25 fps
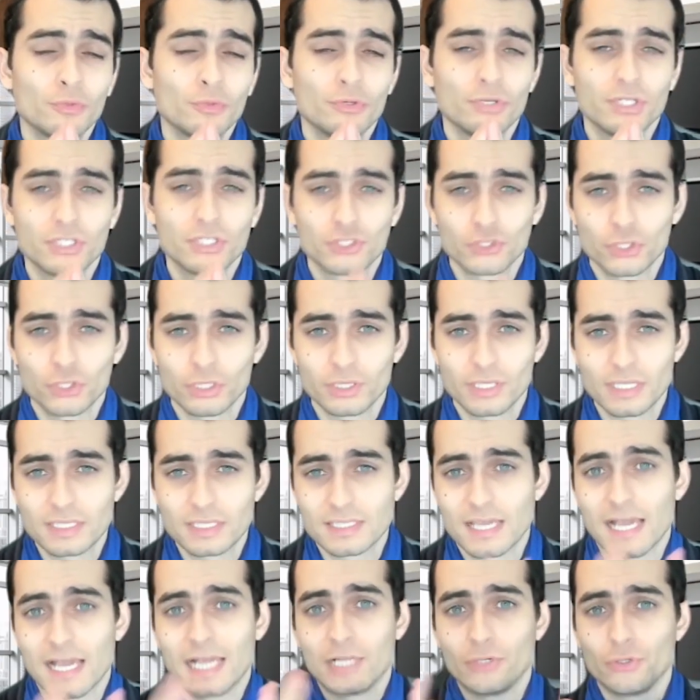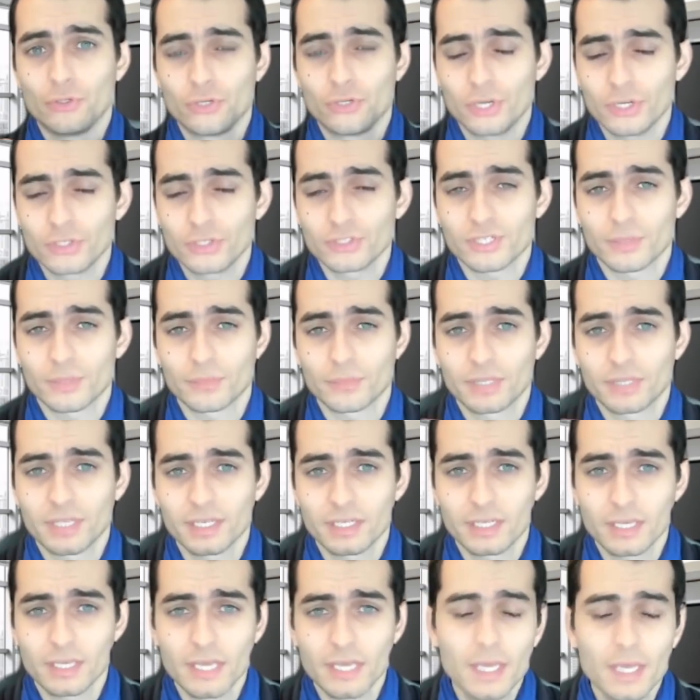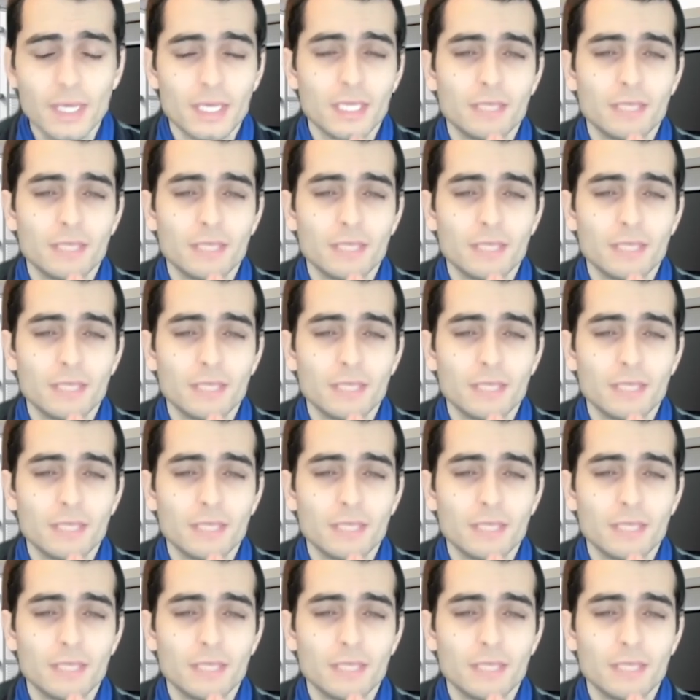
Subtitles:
you enjoyed it and you learned something.